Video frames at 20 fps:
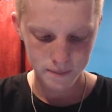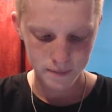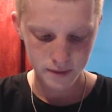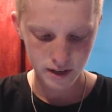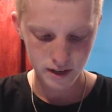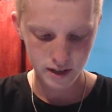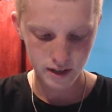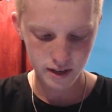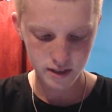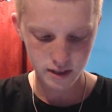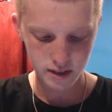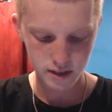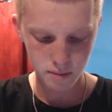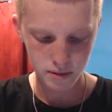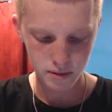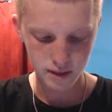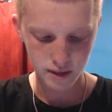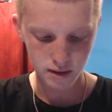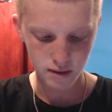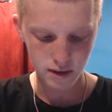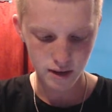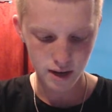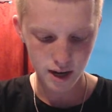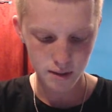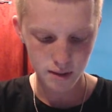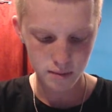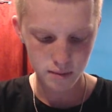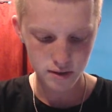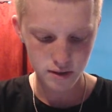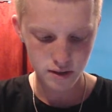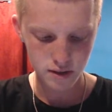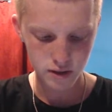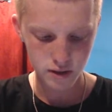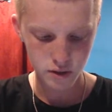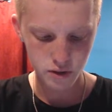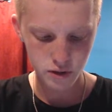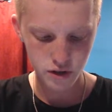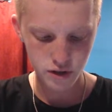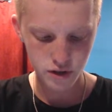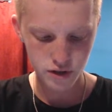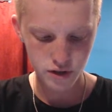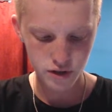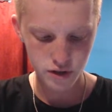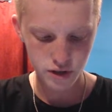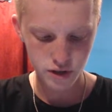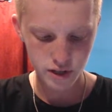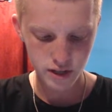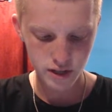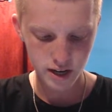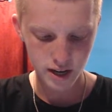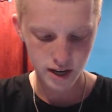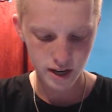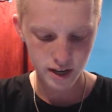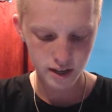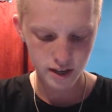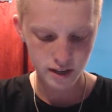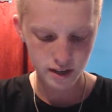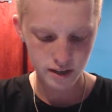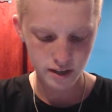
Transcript: and he's gonna put down Goblins, so they should die.